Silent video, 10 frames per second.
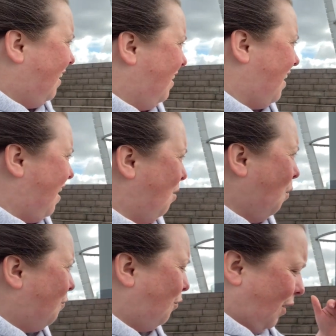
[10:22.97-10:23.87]
that
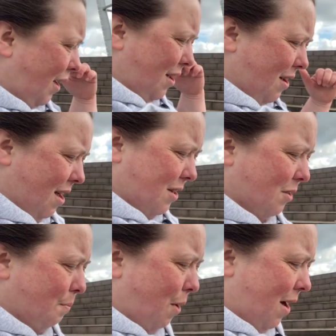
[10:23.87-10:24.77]
hopefully at
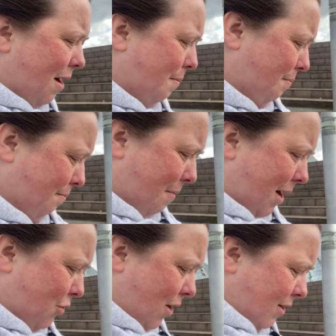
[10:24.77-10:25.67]
some point I
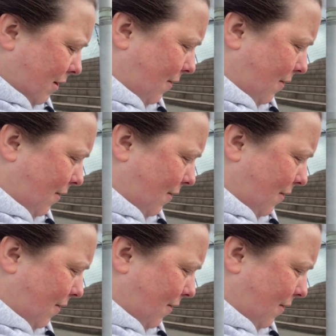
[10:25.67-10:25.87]
might try and see